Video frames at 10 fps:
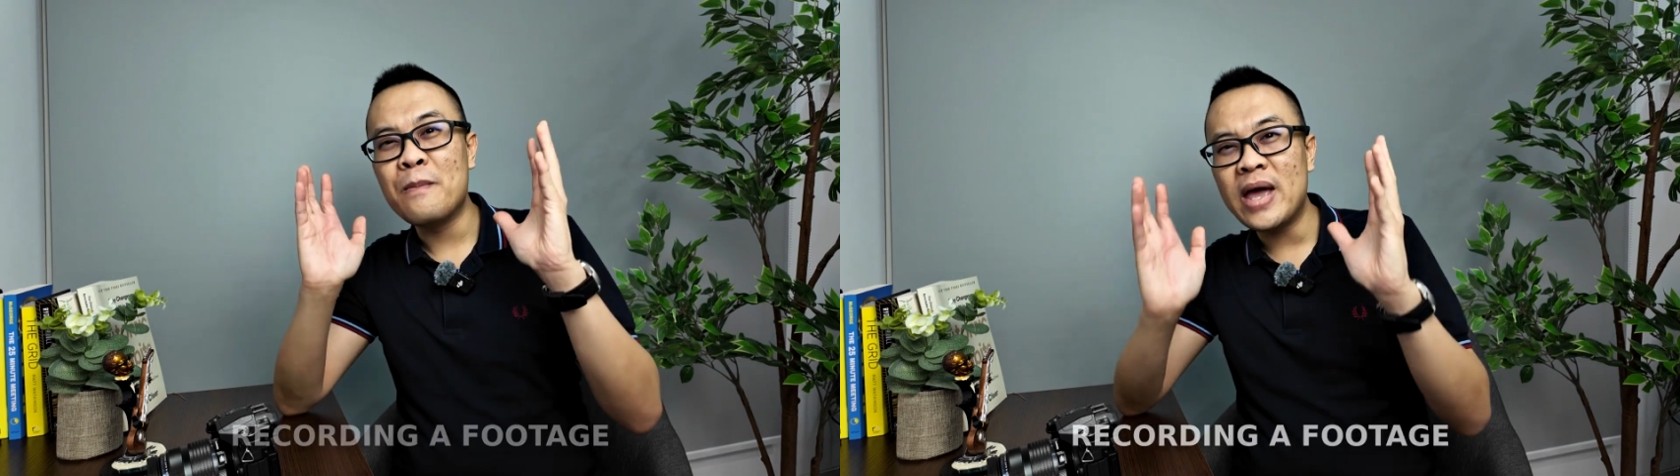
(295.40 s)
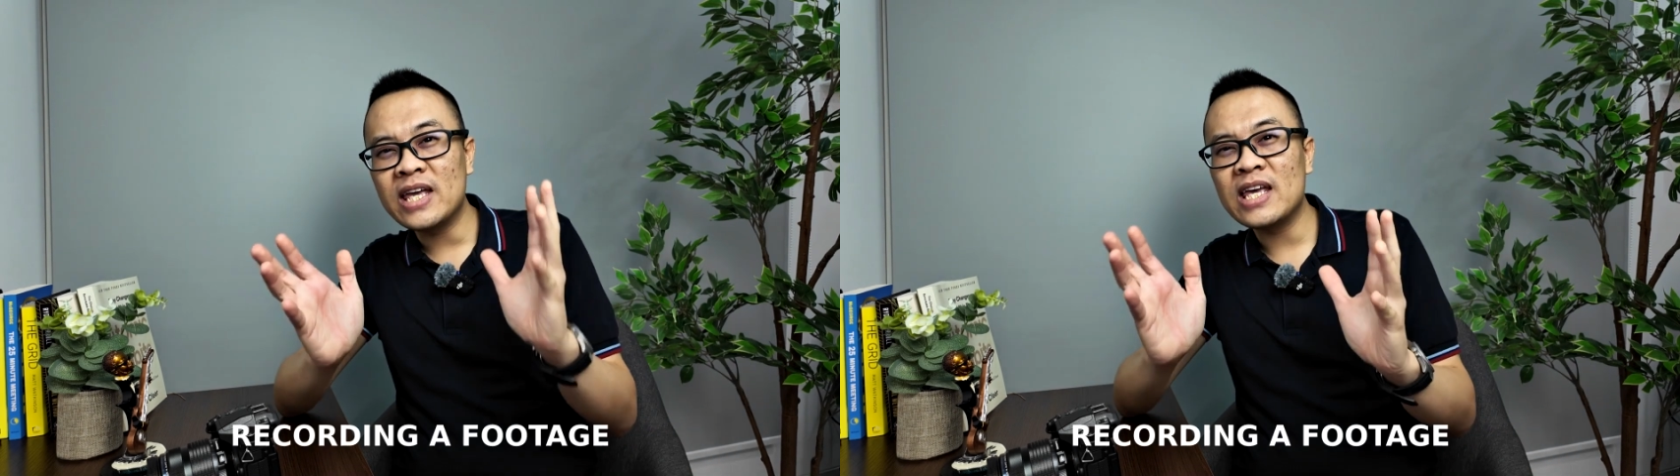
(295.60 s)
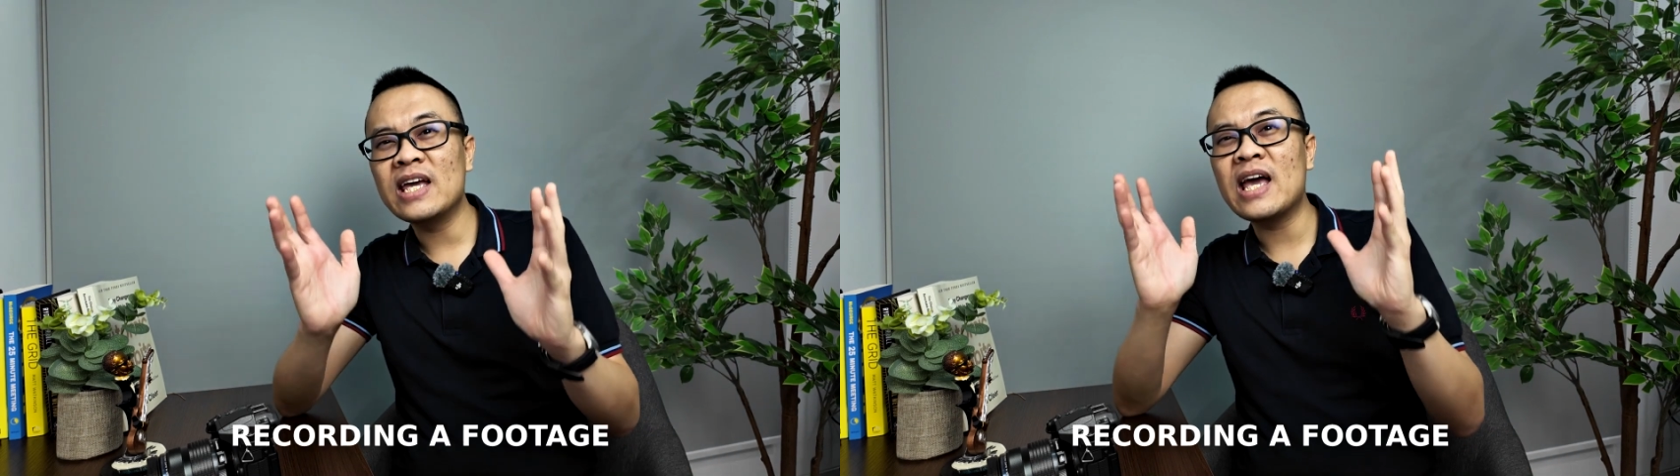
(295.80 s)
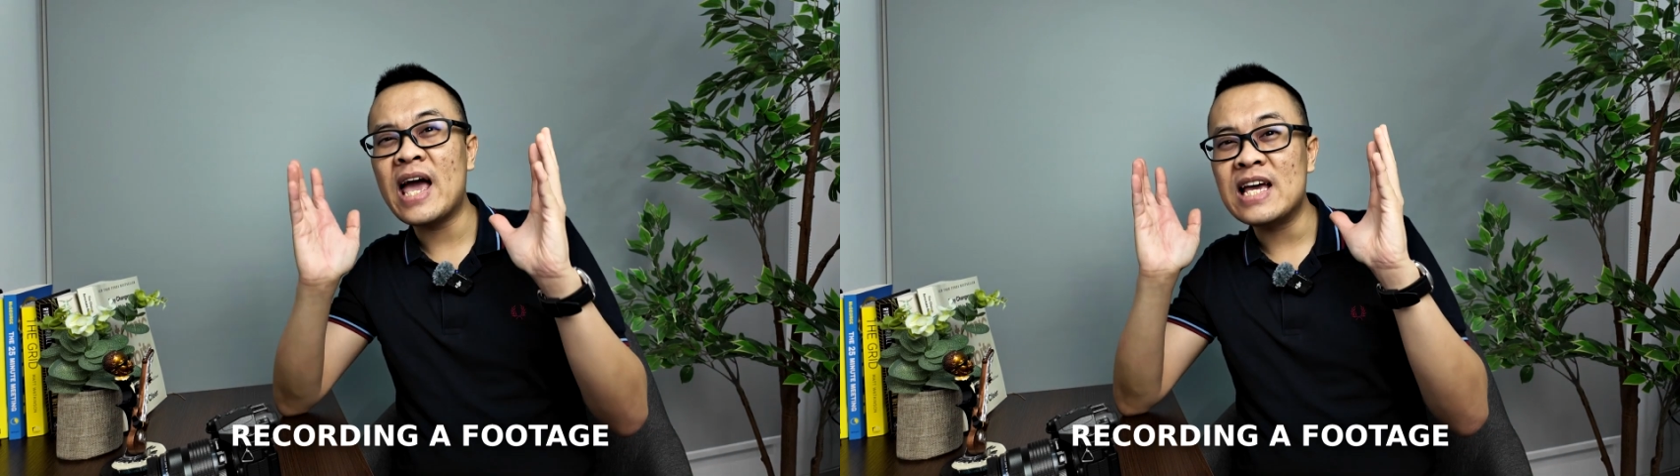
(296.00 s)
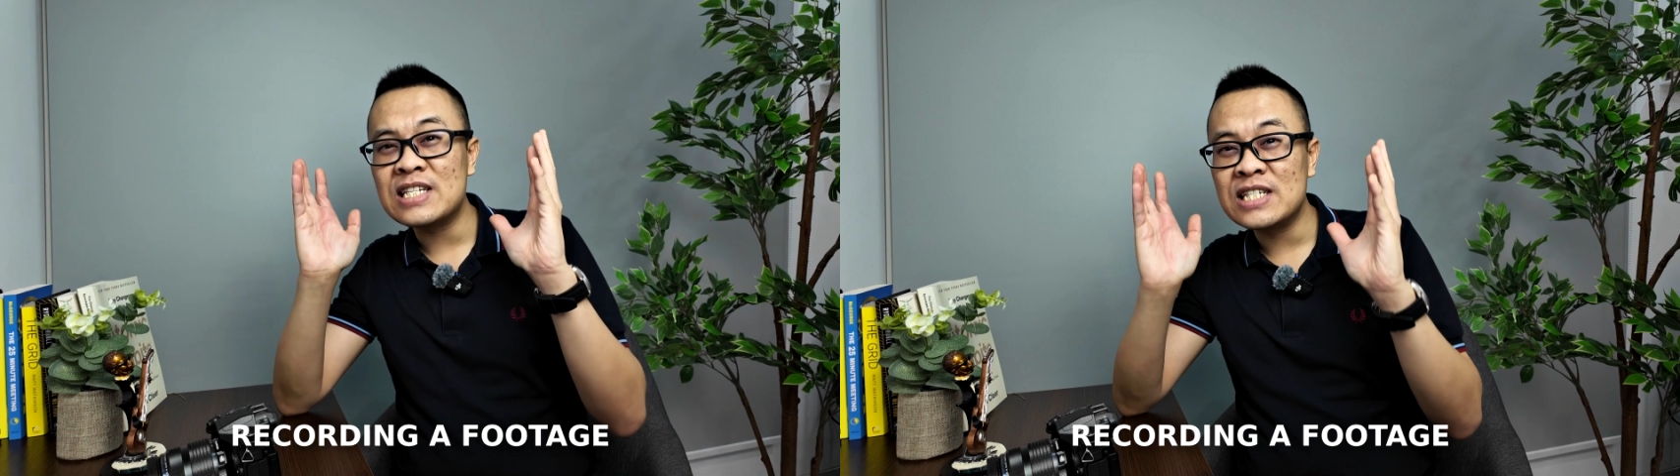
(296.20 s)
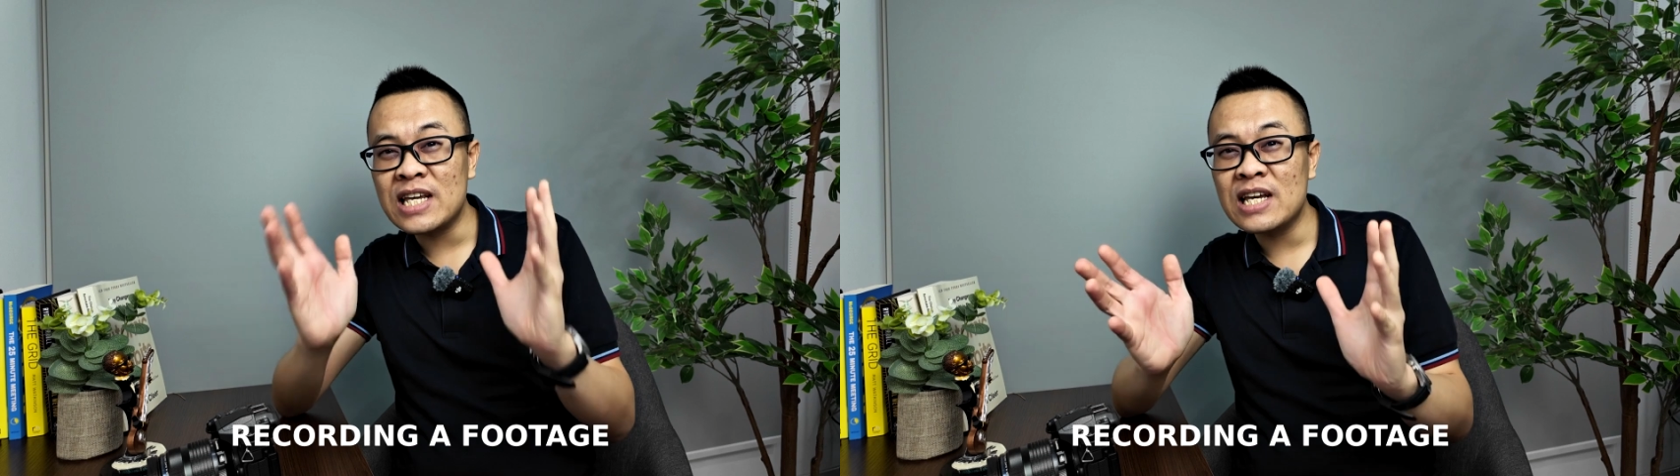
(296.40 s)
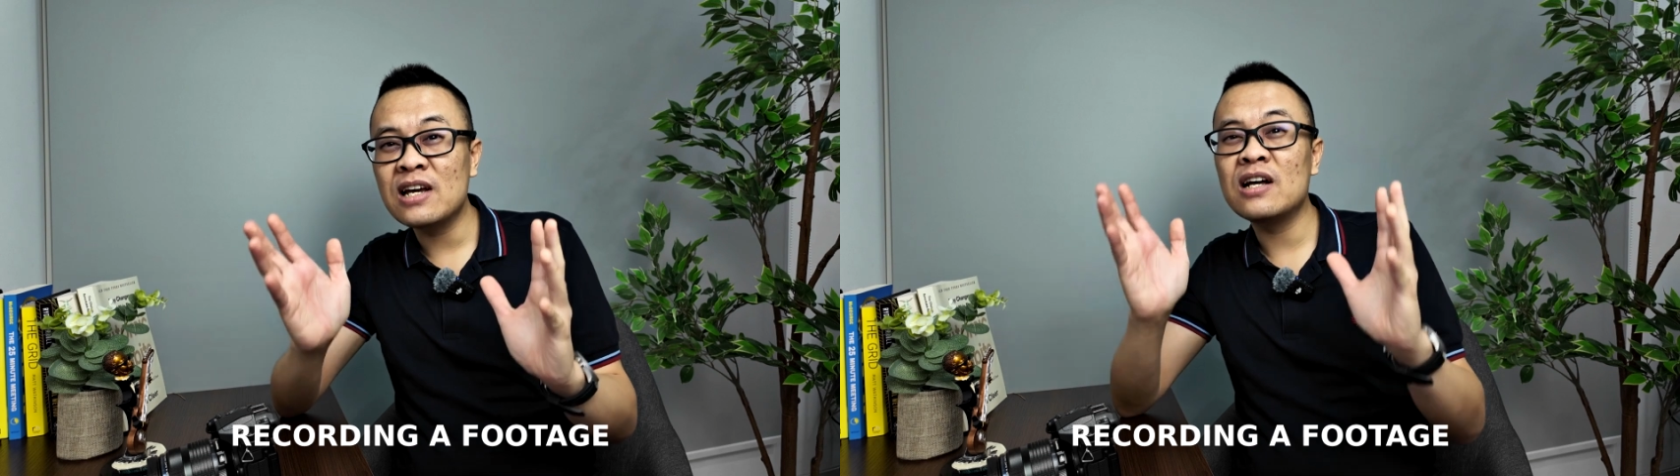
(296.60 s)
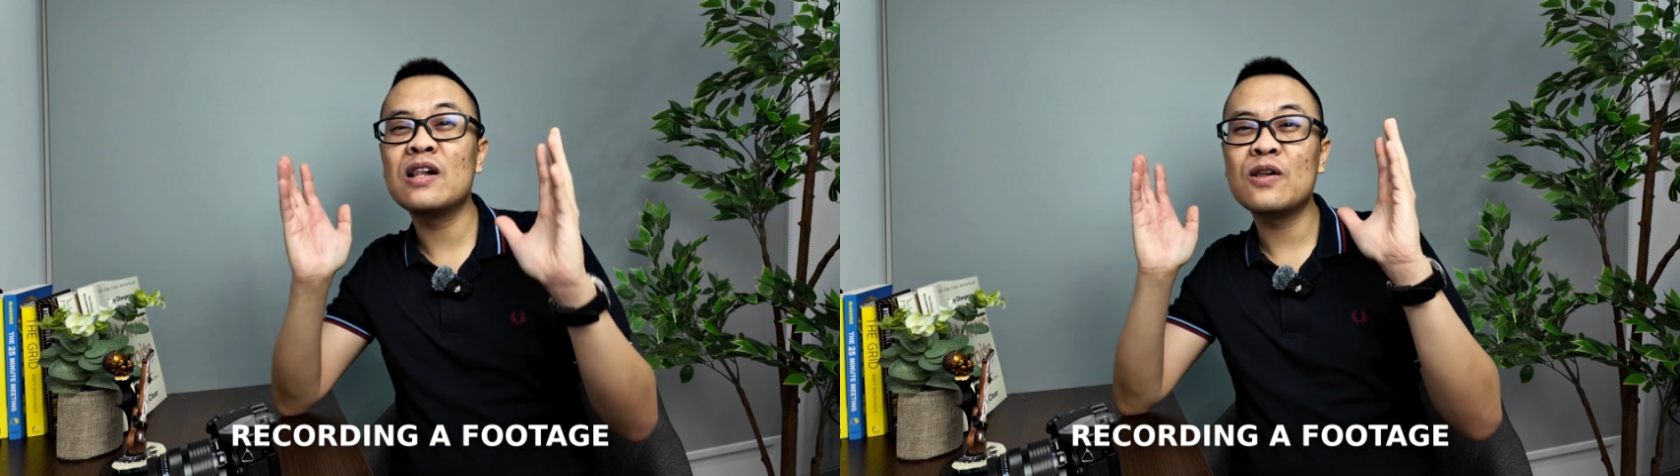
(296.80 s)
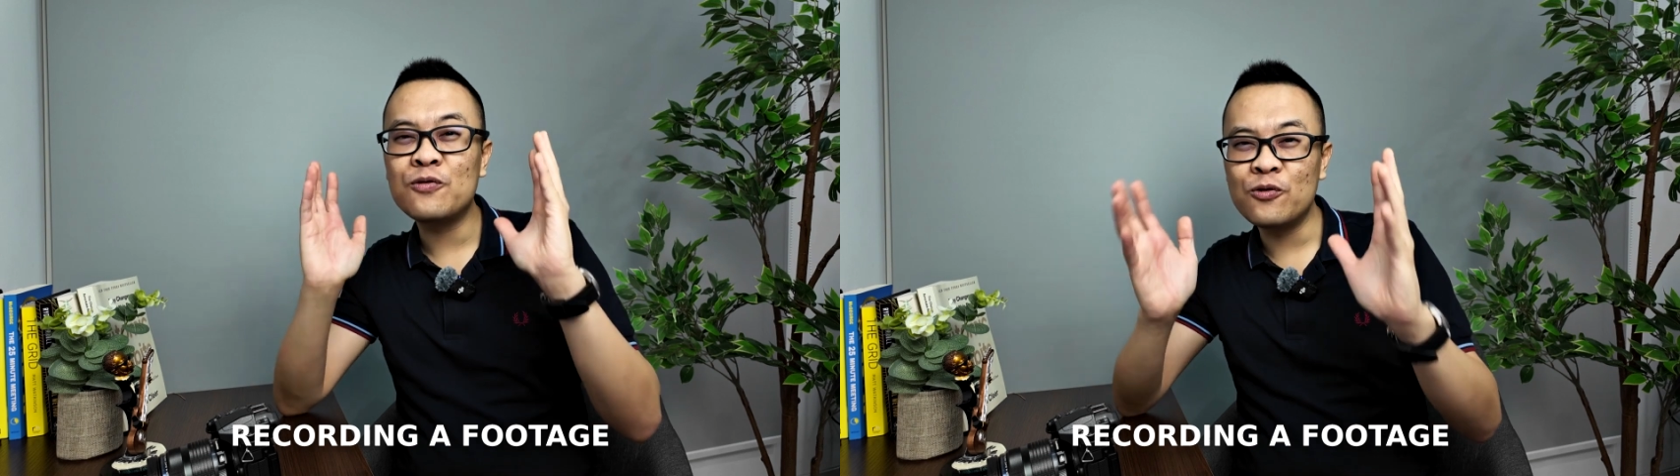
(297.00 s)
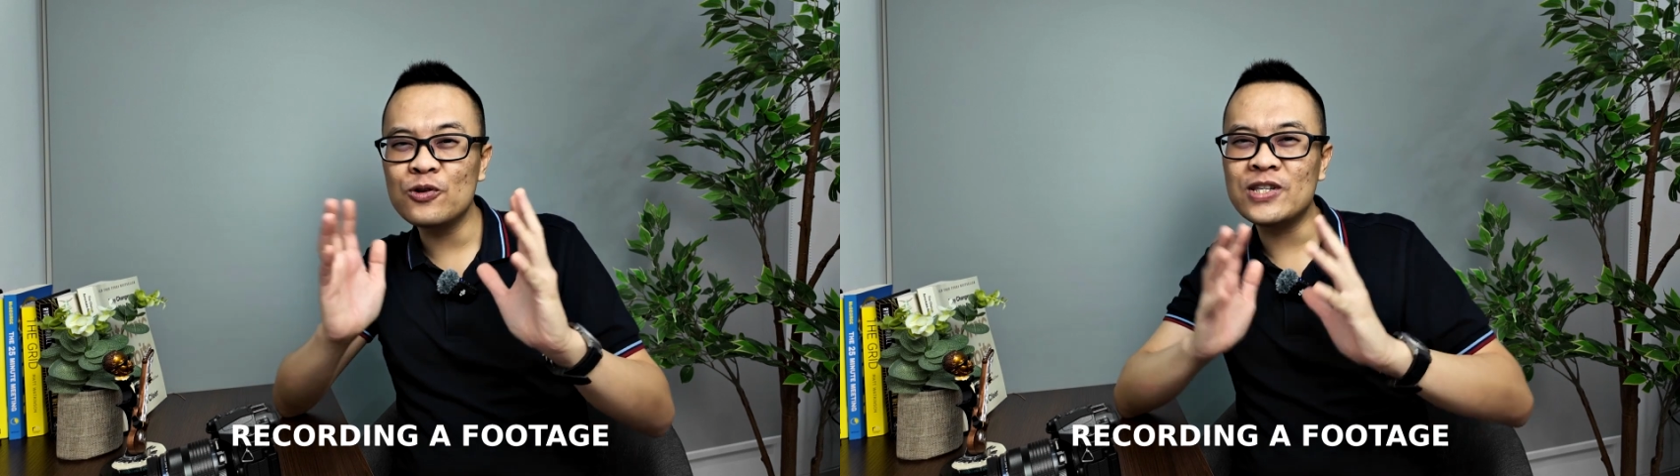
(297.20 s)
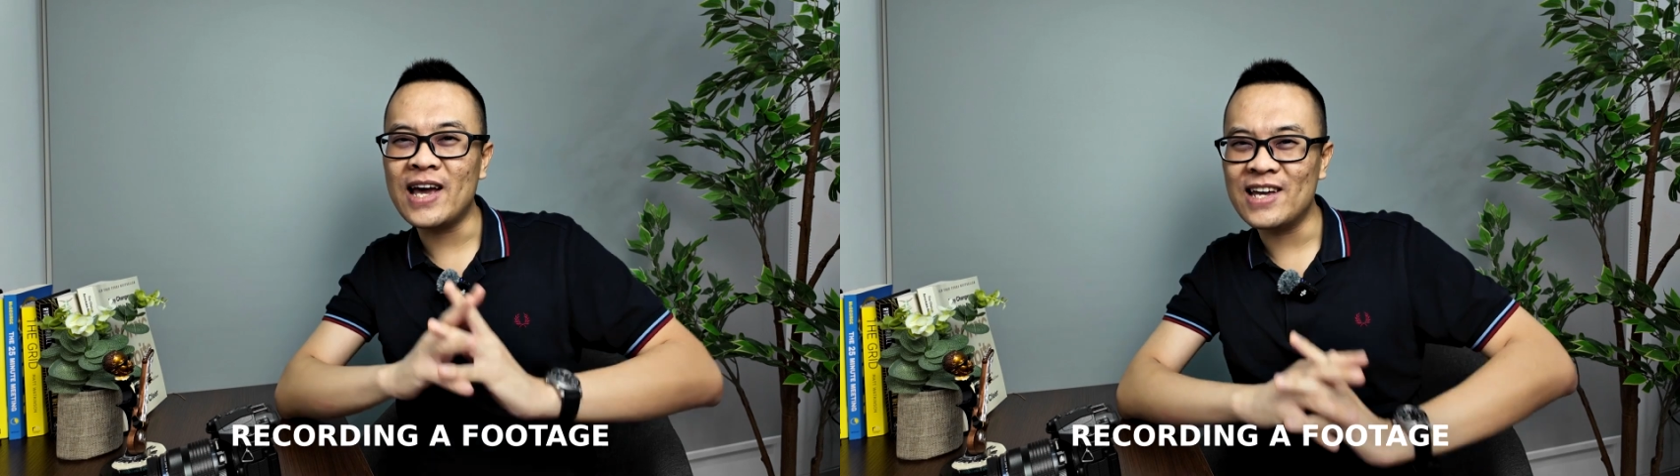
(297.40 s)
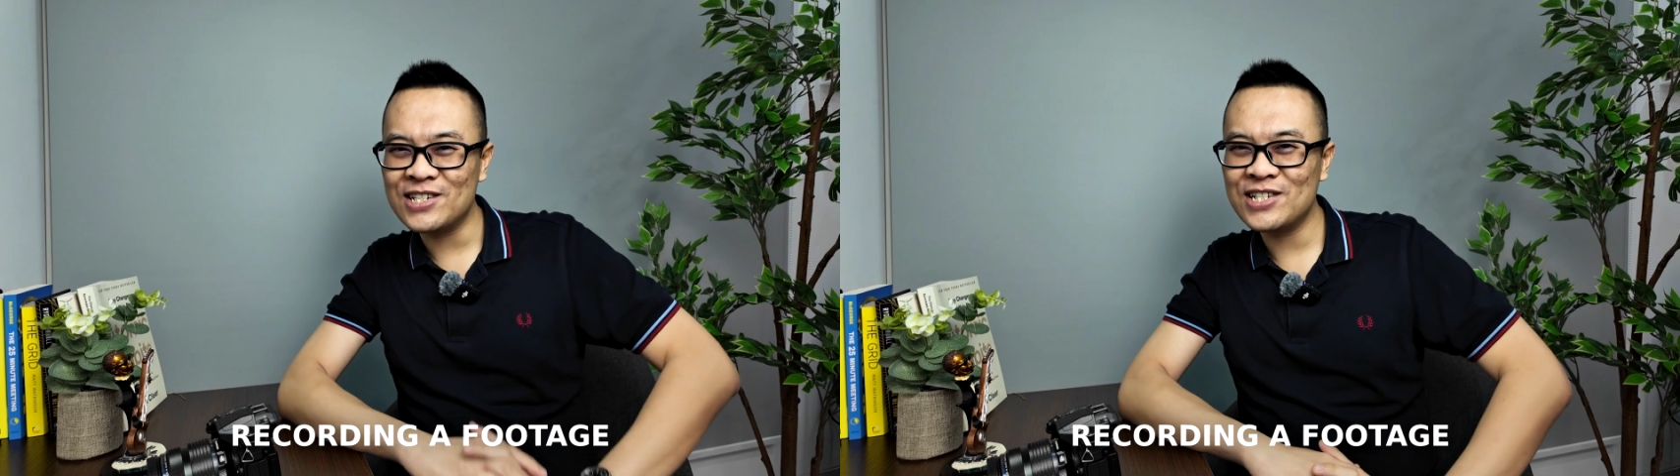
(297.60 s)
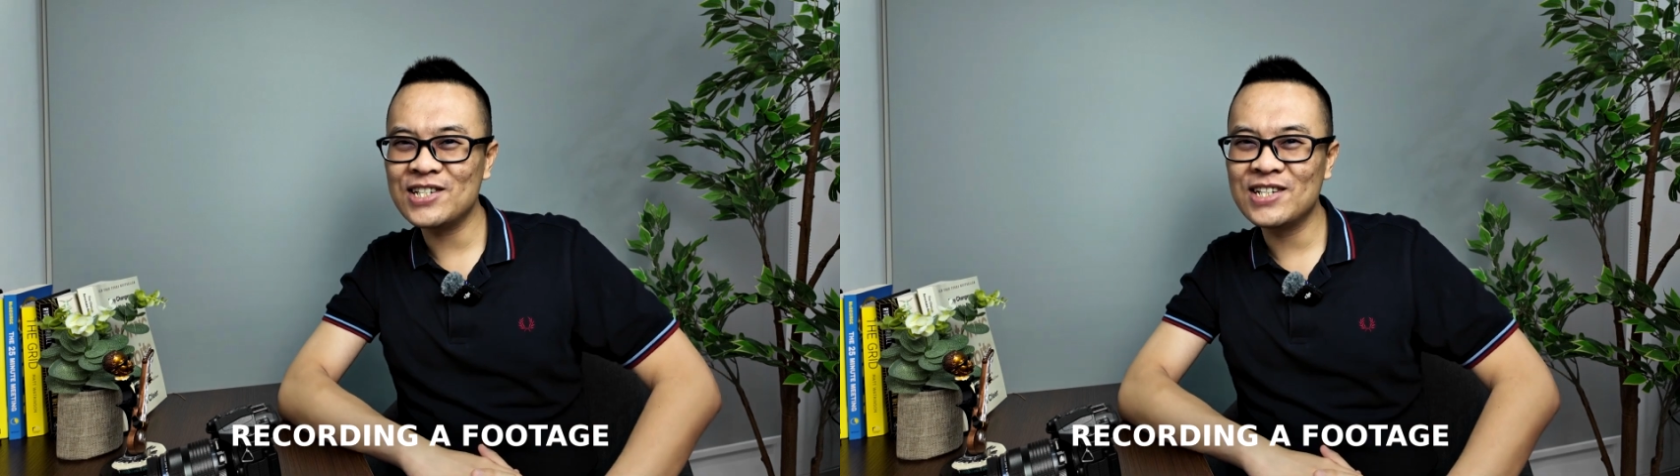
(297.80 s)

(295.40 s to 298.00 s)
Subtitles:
making a single footage.